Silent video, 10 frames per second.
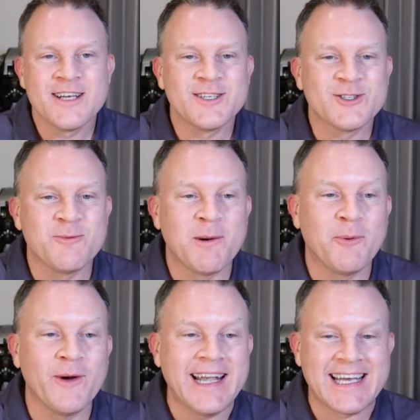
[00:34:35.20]
So my
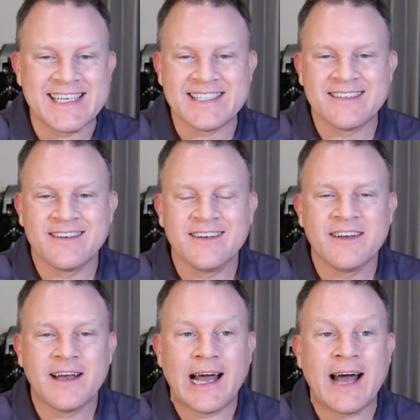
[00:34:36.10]
point is,
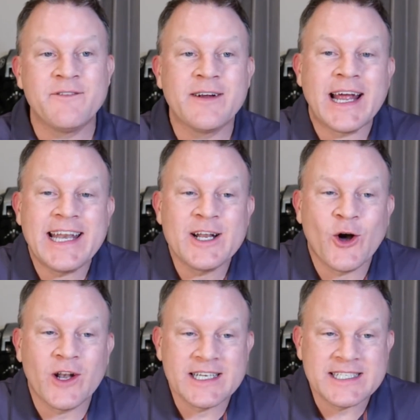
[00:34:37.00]
I didn't
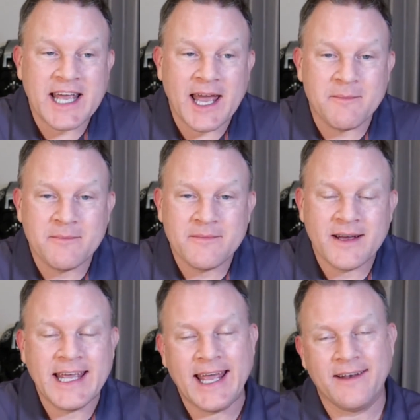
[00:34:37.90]
call it a scam.
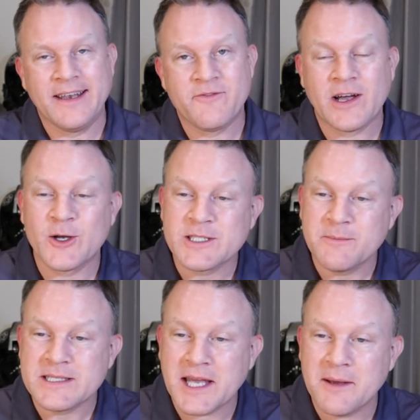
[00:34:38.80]
Again, if I call
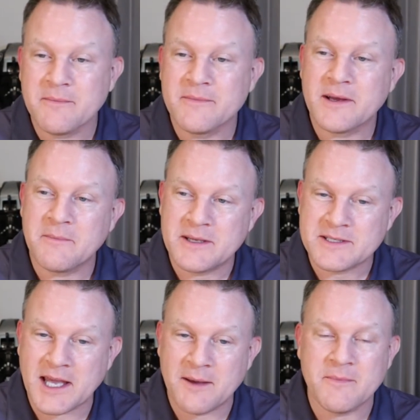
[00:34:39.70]
something a scam, I mean a
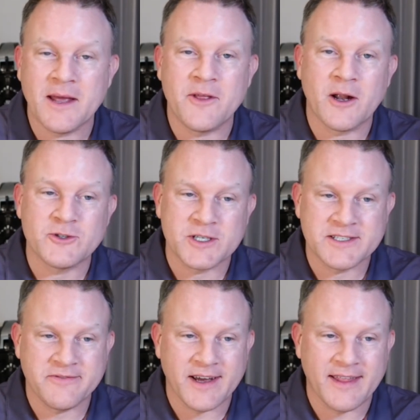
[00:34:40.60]
scam, and then I'll
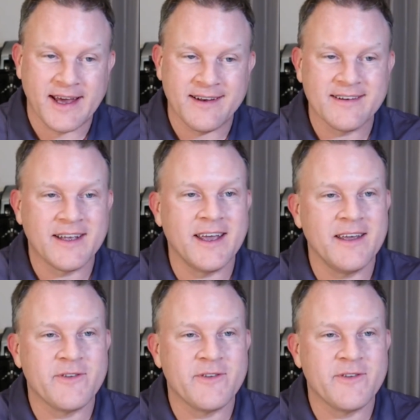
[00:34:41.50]
justify that, okay?